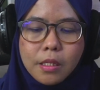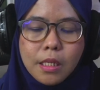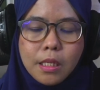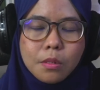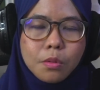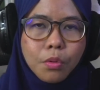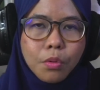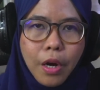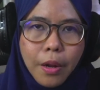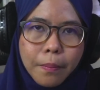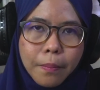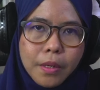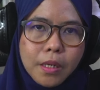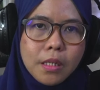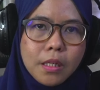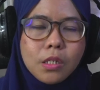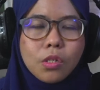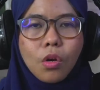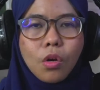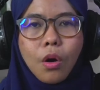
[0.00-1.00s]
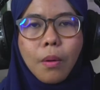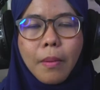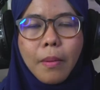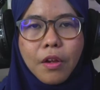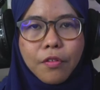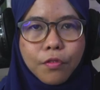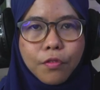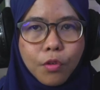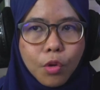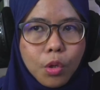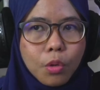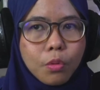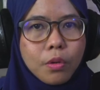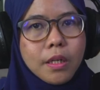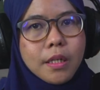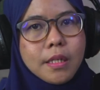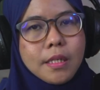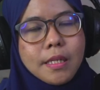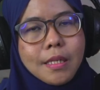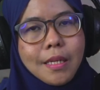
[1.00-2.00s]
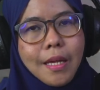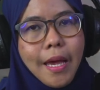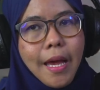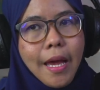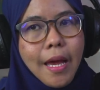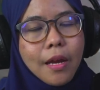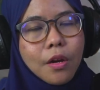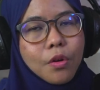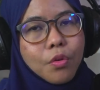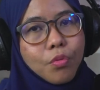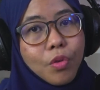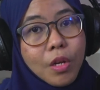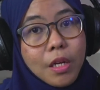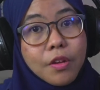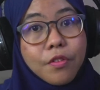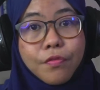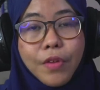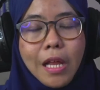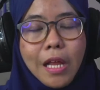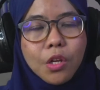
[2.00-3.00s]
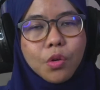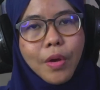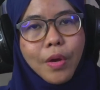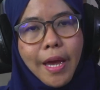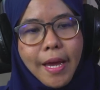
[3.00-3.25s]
subscribers or my followers can really value